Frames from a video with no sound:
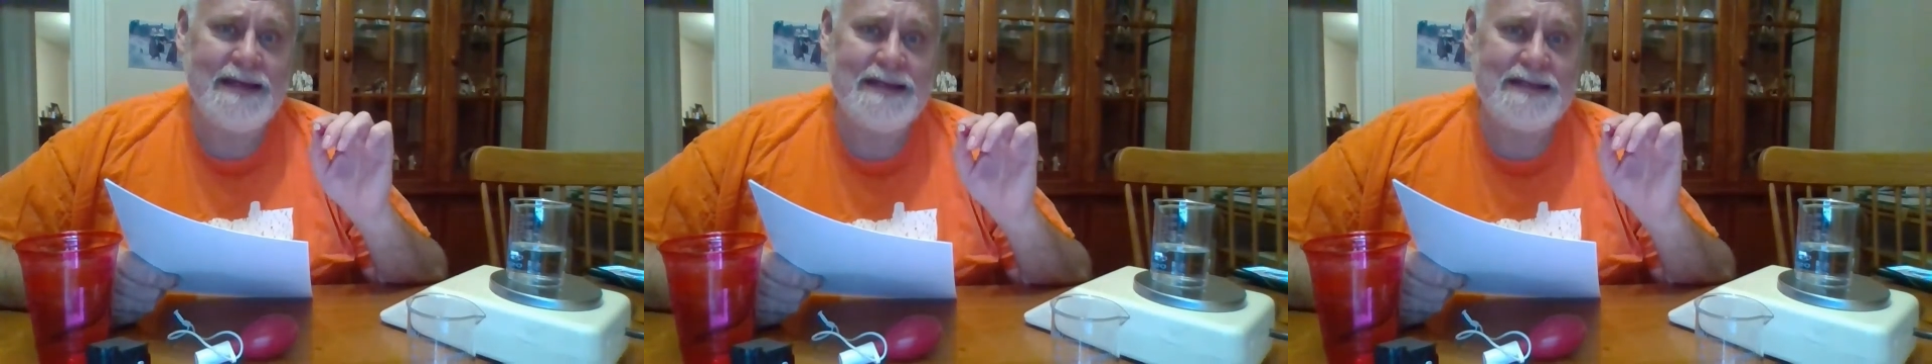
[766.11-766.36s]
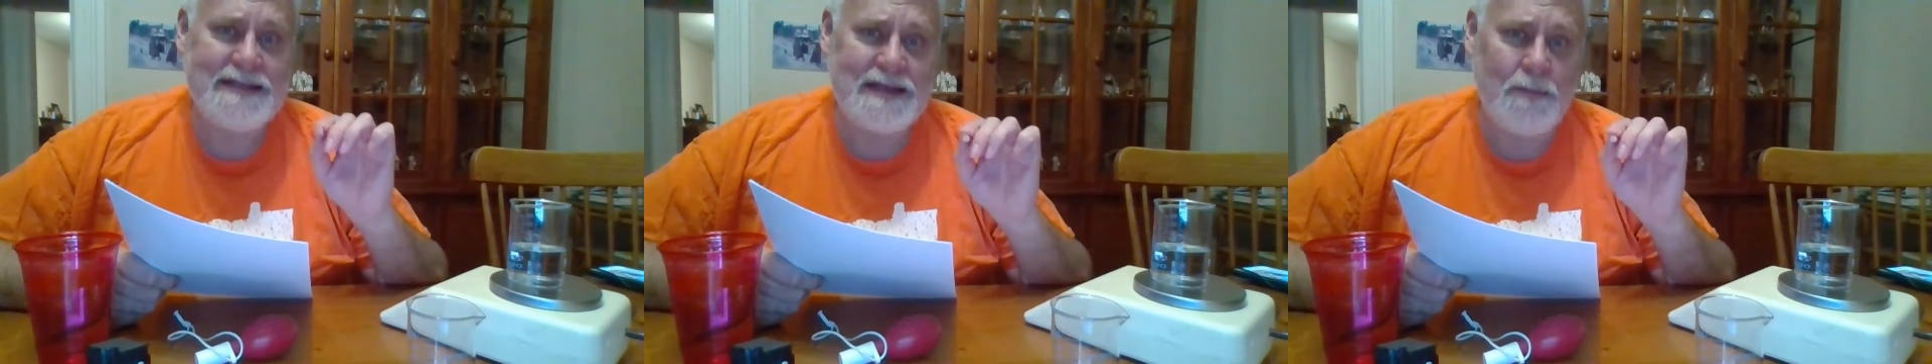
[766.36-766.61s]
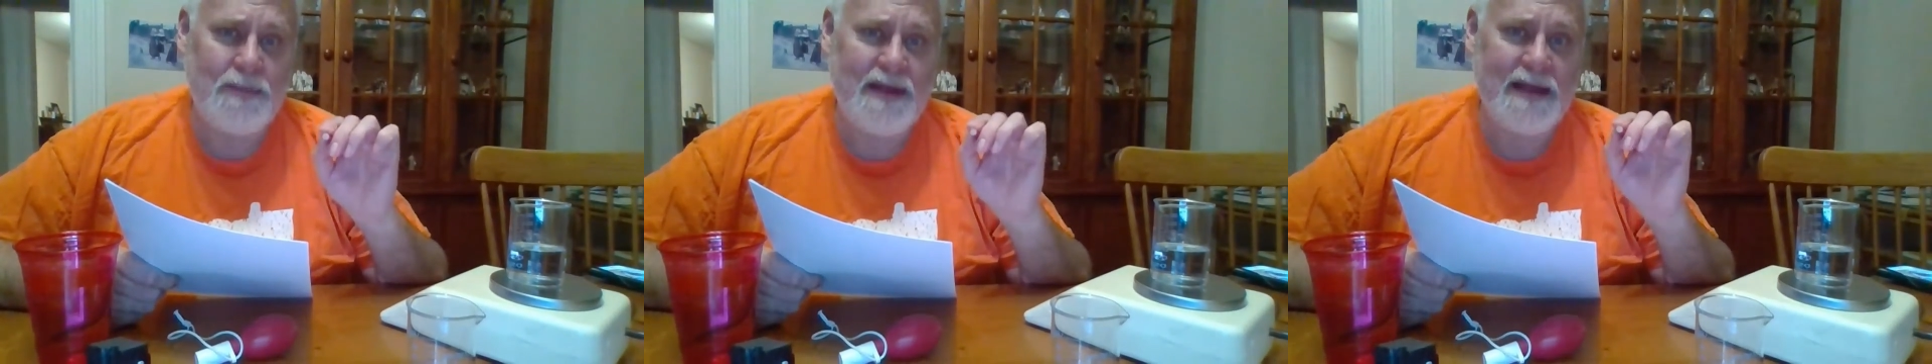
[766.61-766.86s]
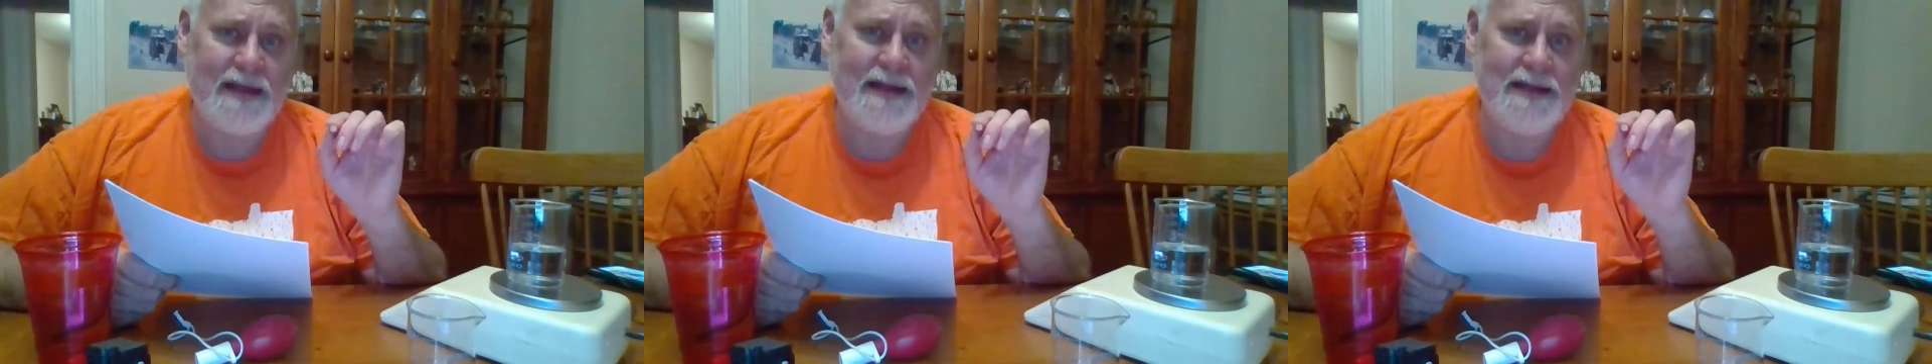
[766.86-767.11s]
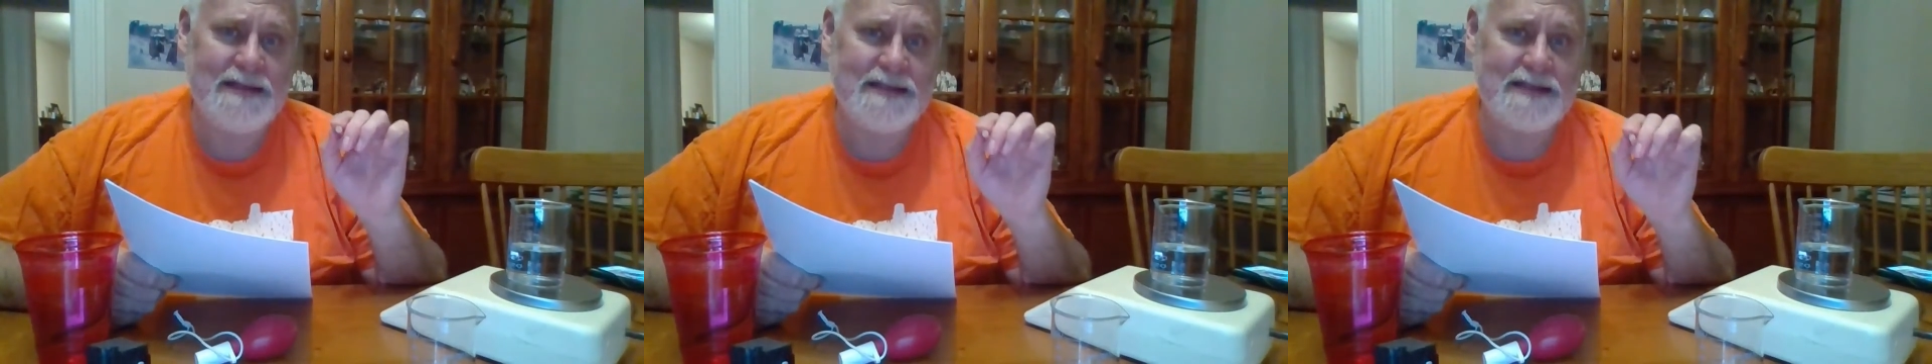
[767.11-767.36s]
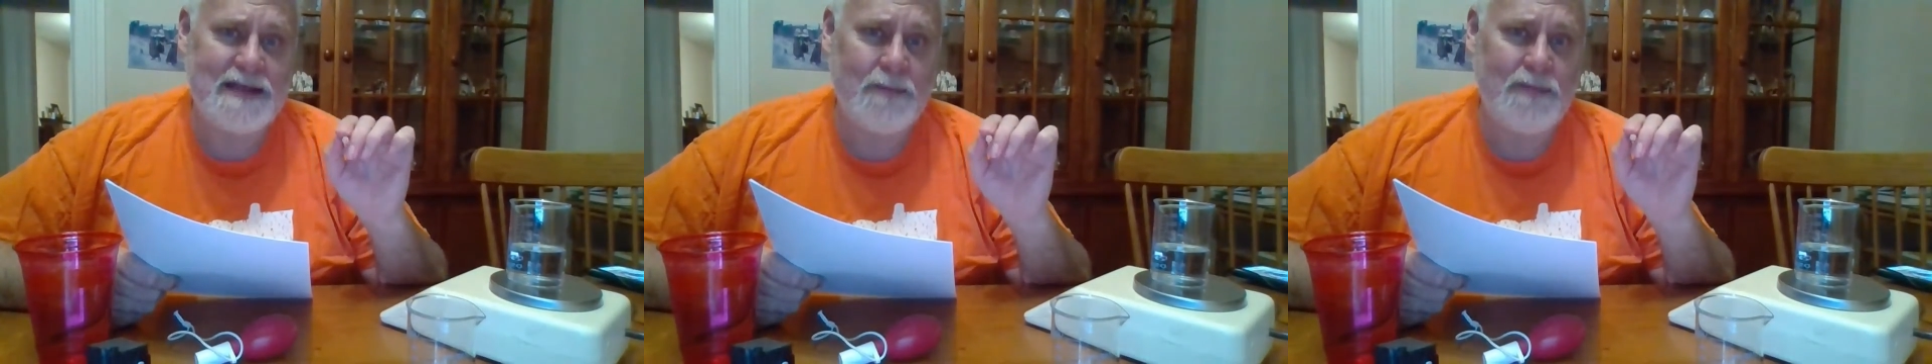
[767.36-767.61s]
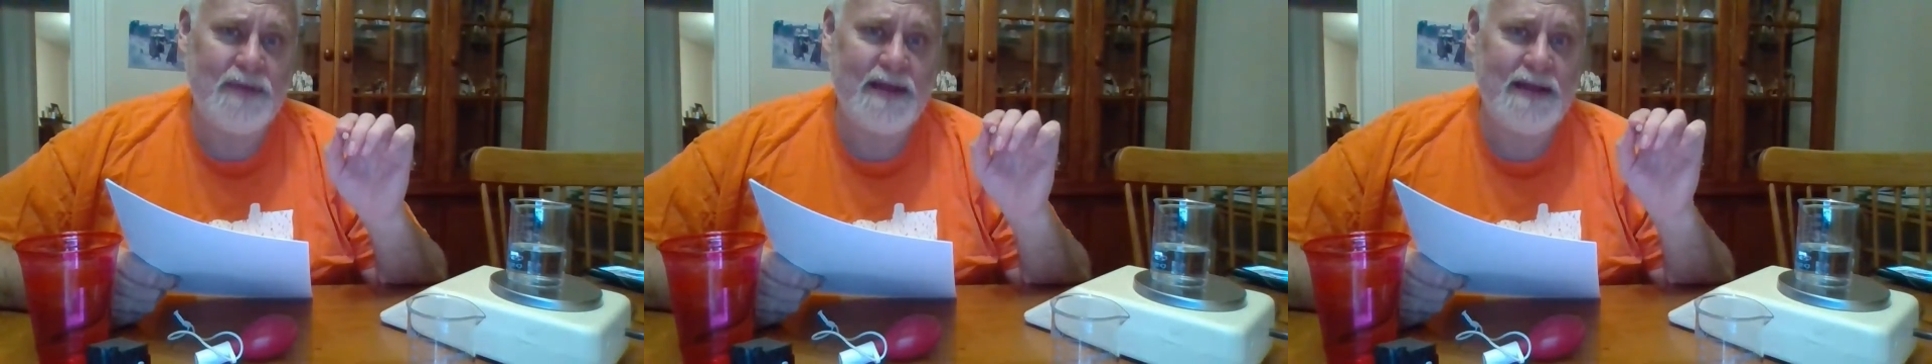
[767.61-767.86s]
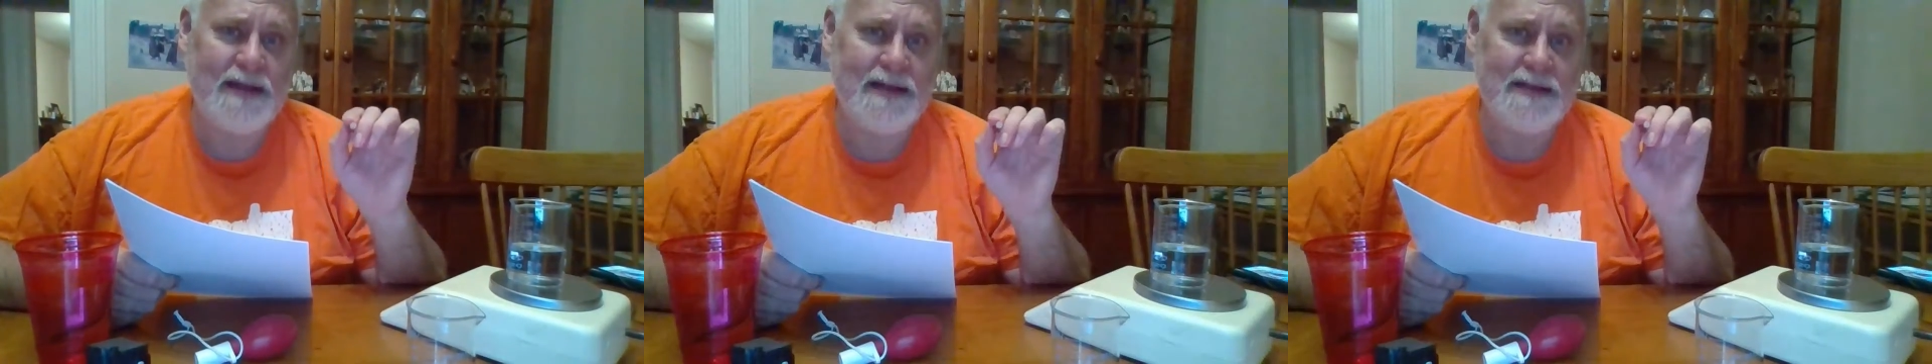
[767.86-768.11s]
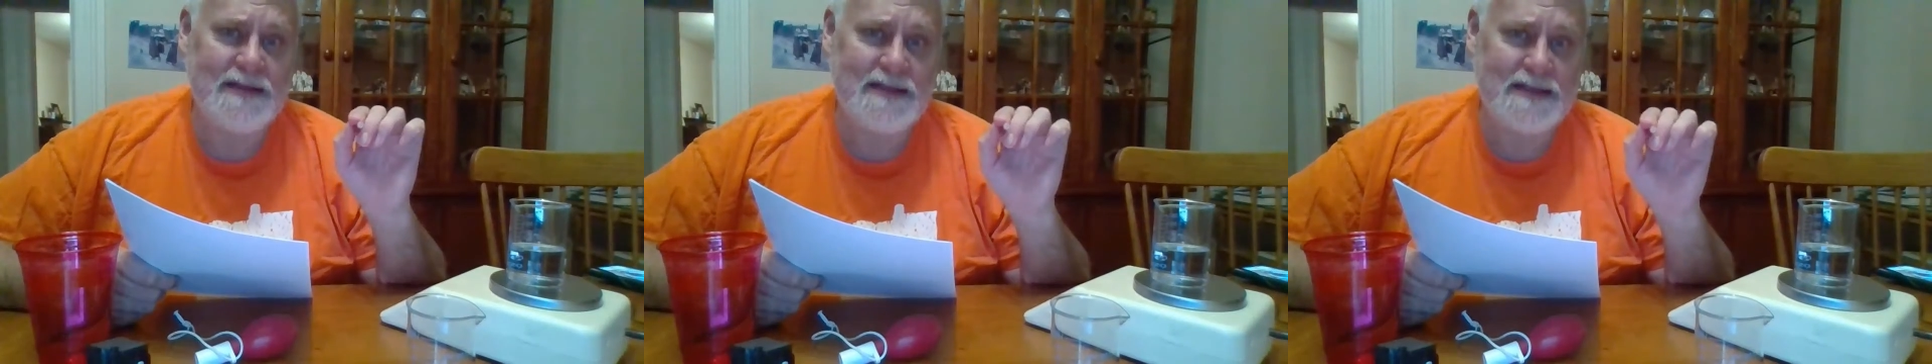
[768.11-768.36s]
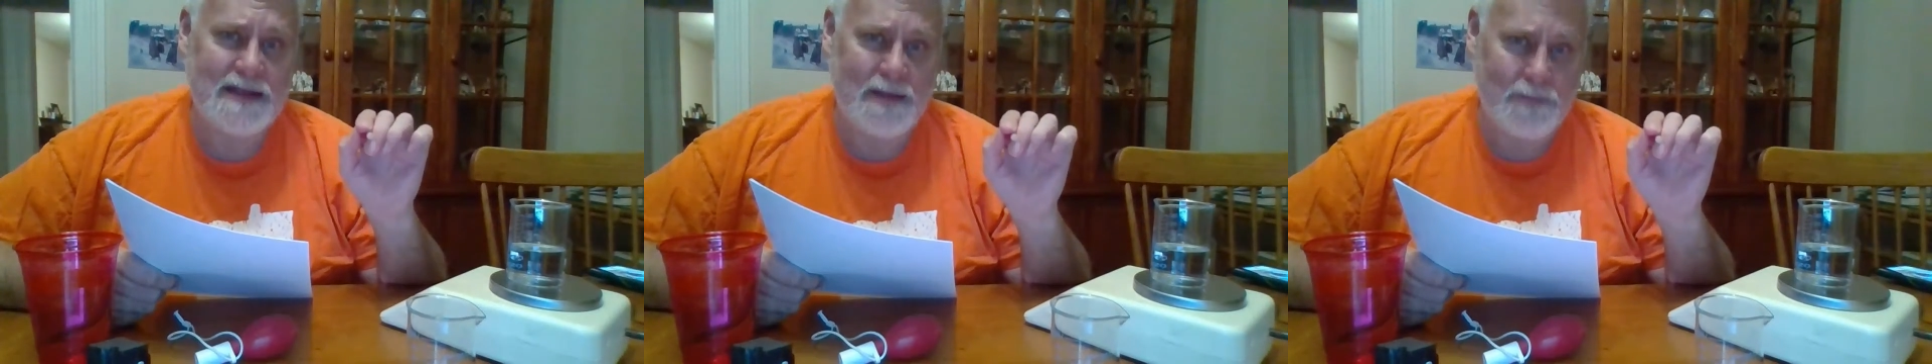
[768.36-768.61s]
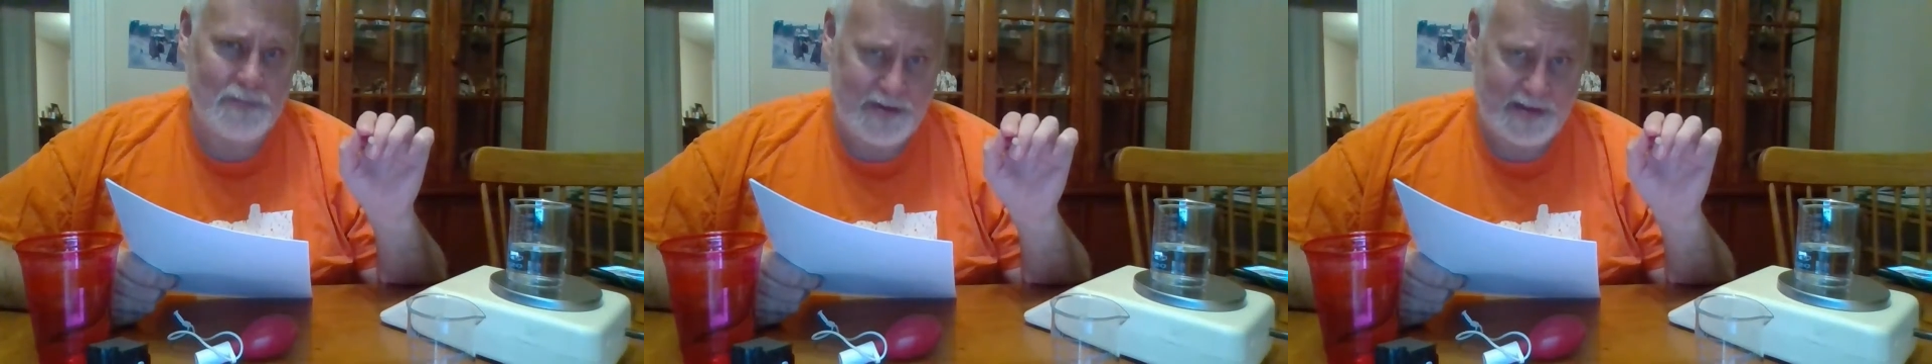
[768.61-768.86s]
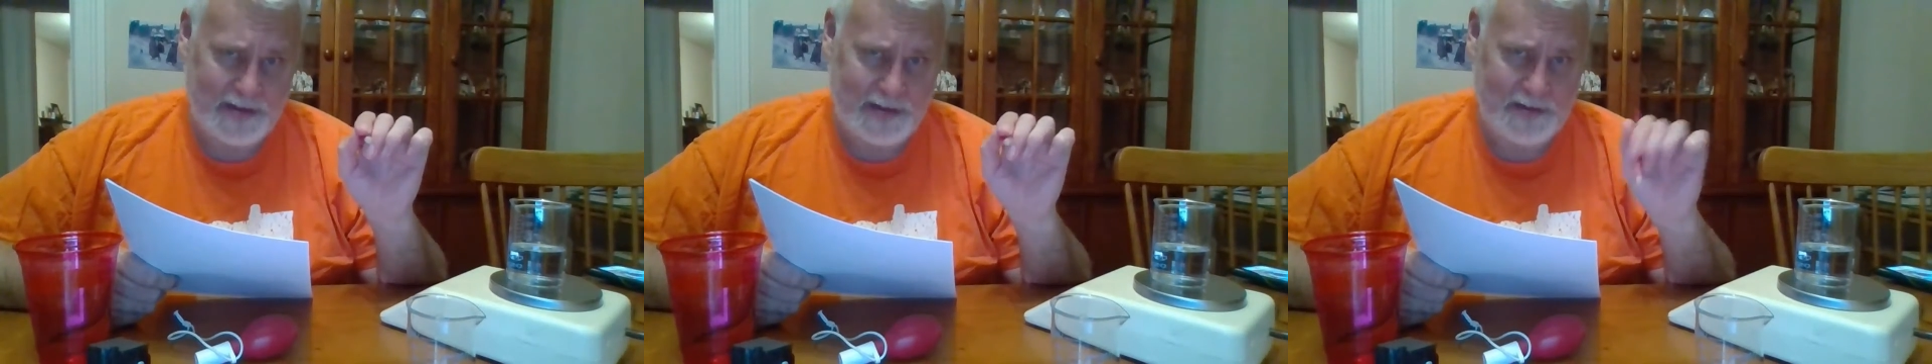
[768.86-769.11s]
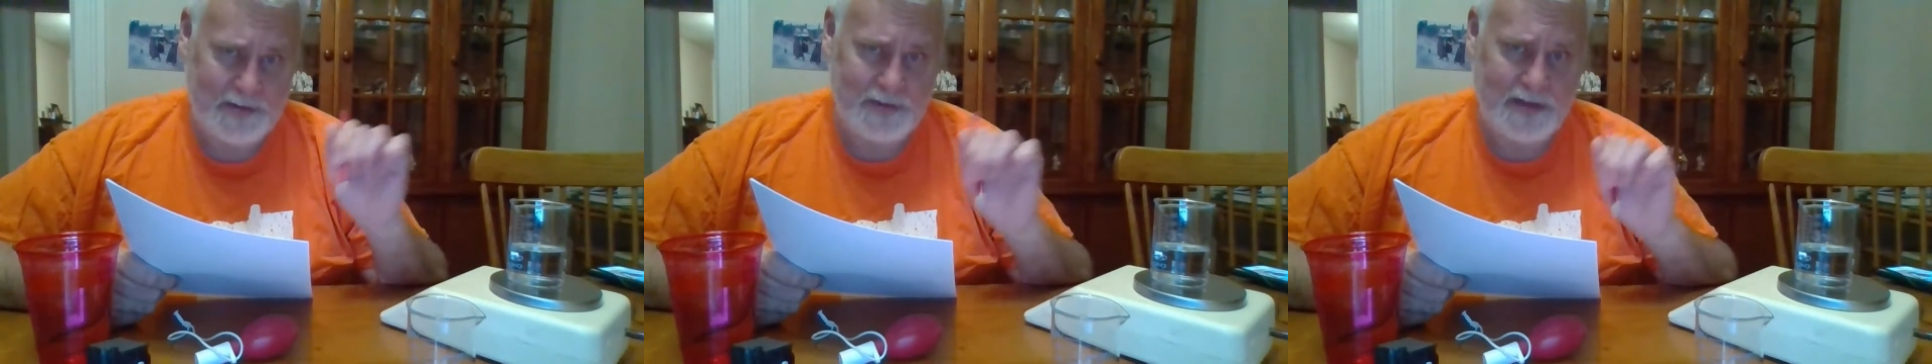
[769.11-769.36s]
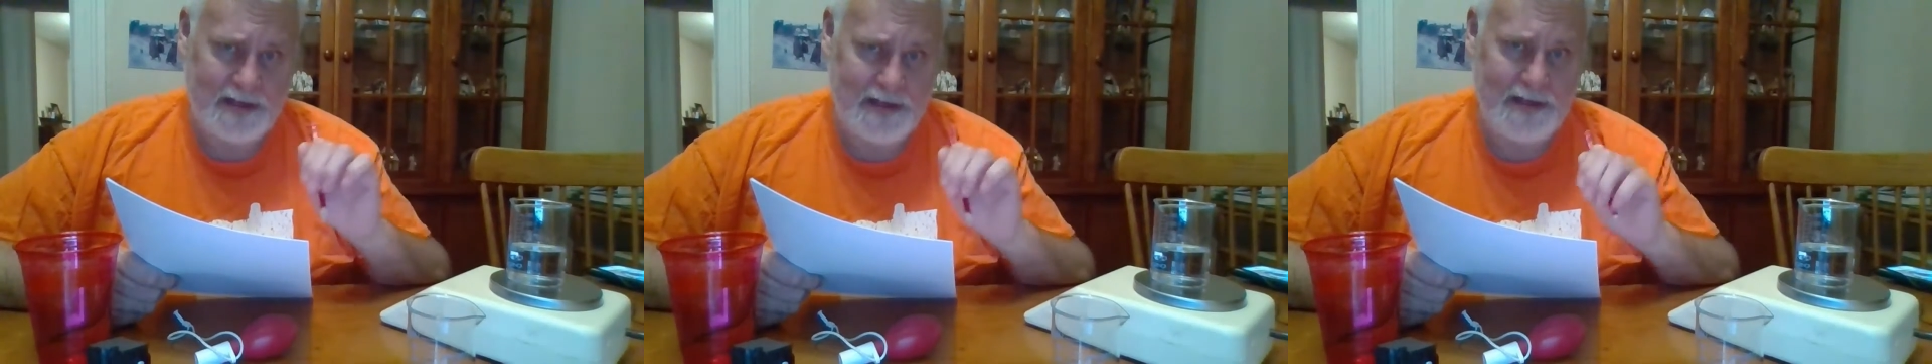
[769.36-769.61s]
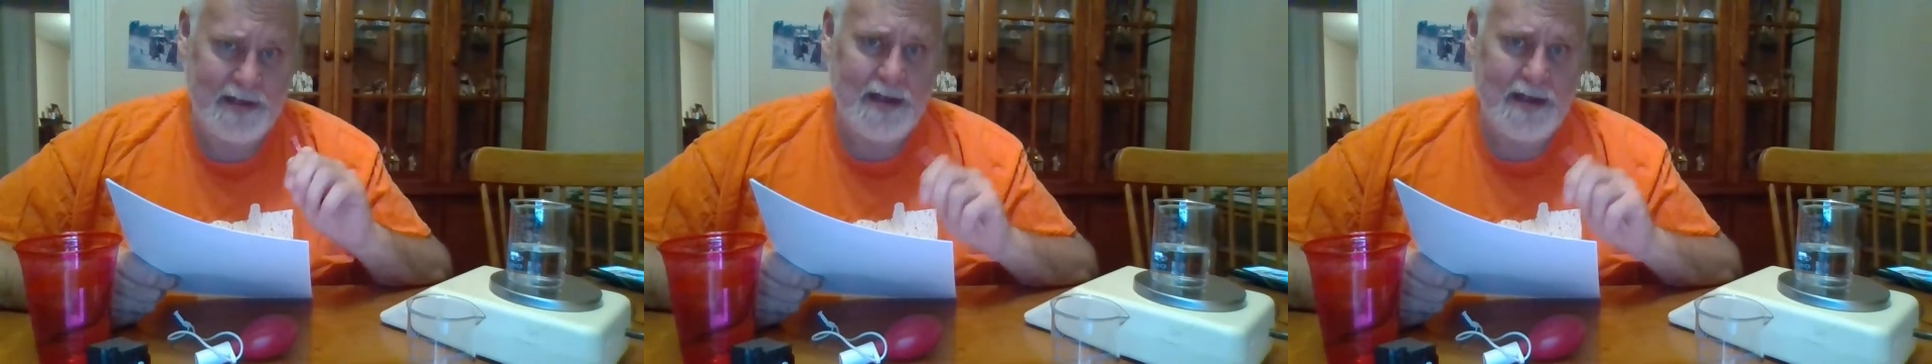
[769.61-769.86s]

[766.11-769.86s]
something something something. Okay?